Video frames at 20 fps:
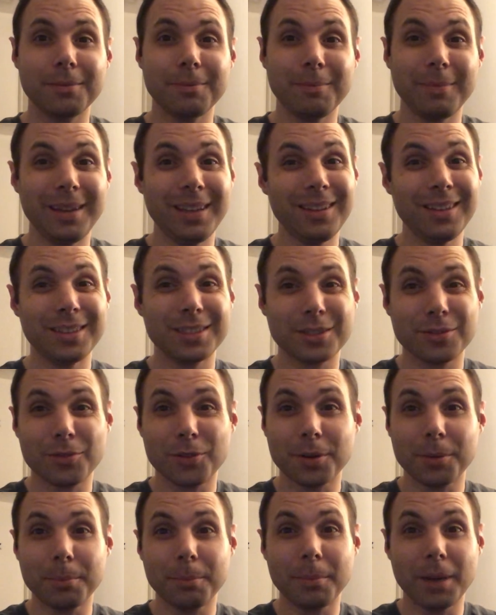mainly it's
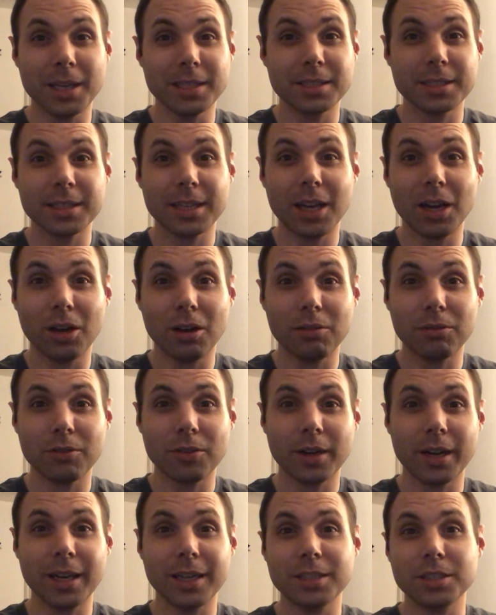for myself,
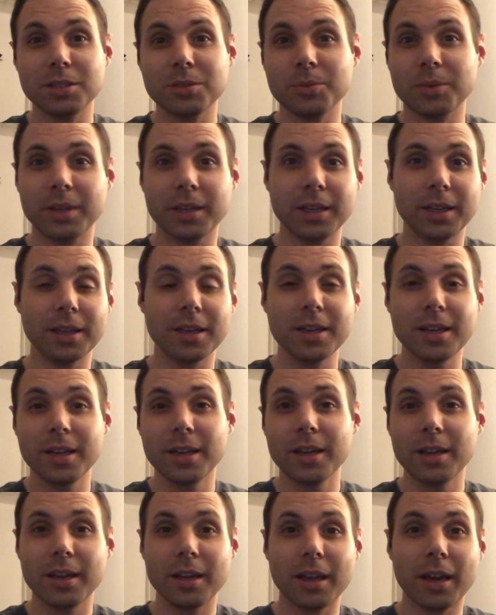right? I just want to
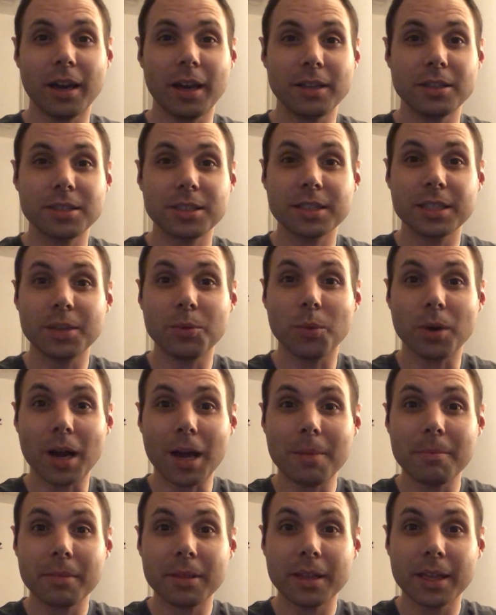kind of see what
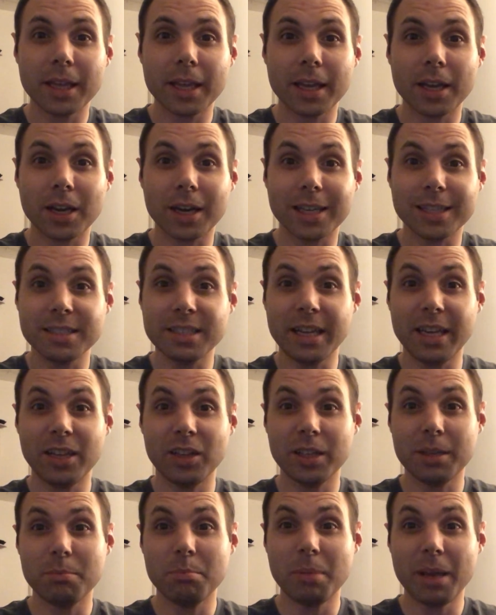I'm thinking on a
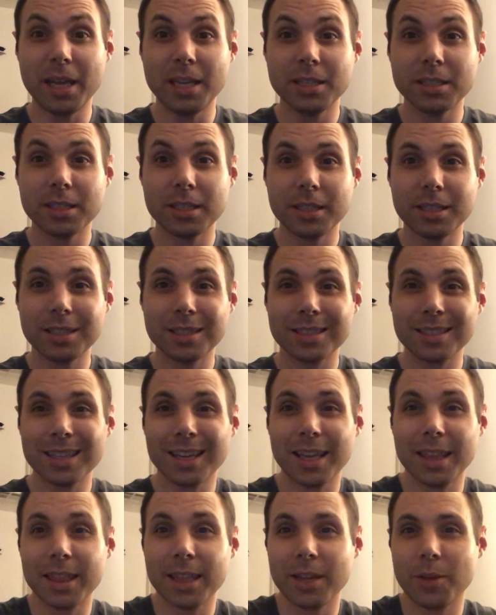daily basis.
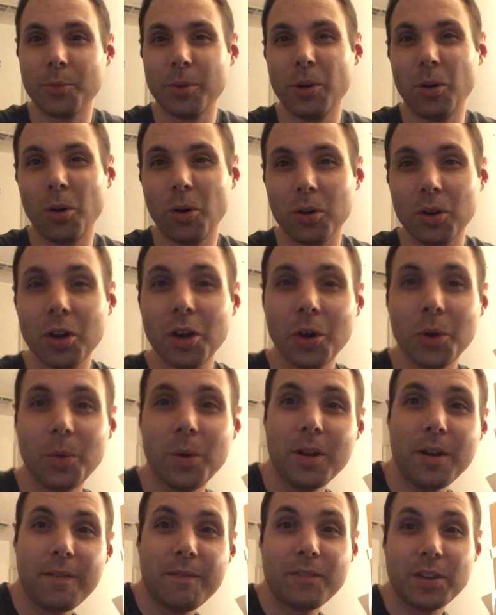I think we all
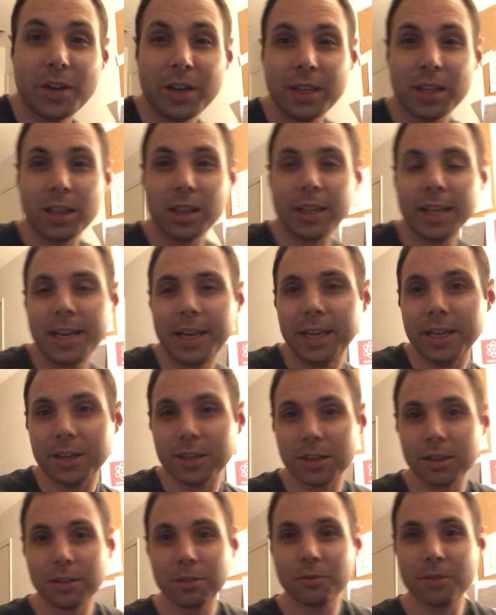go very
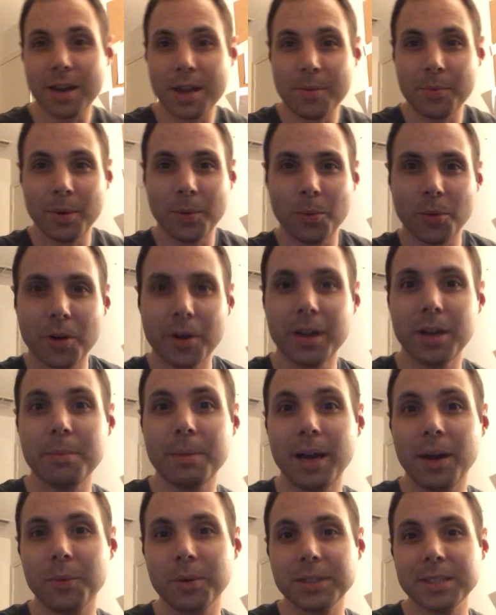linear, right? We worry
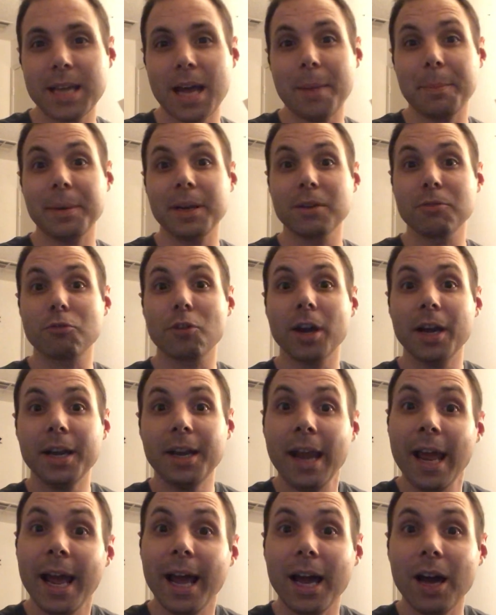about what's happening
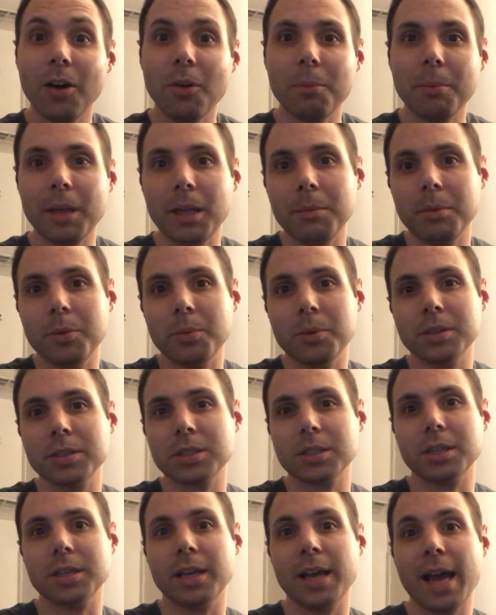right now, maybe what's
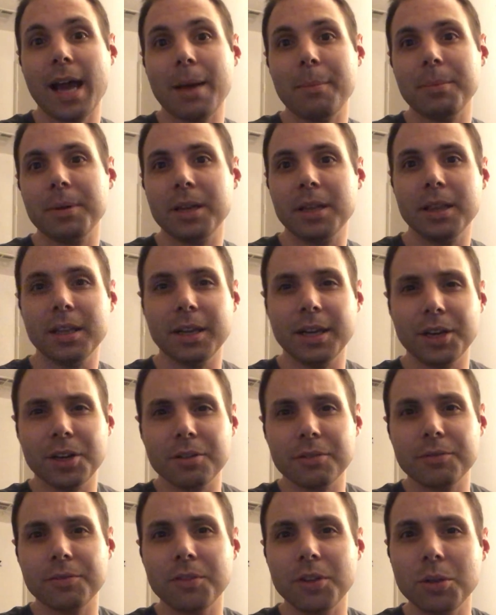going to happen in the
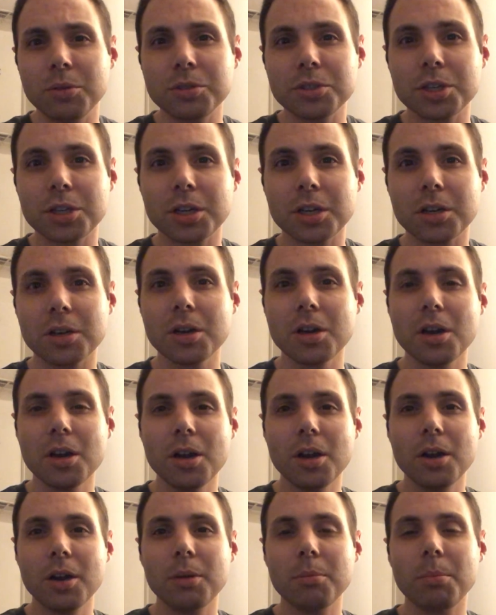near future,
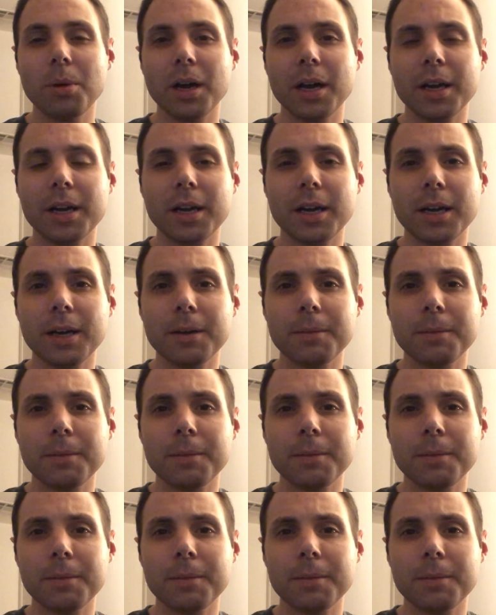but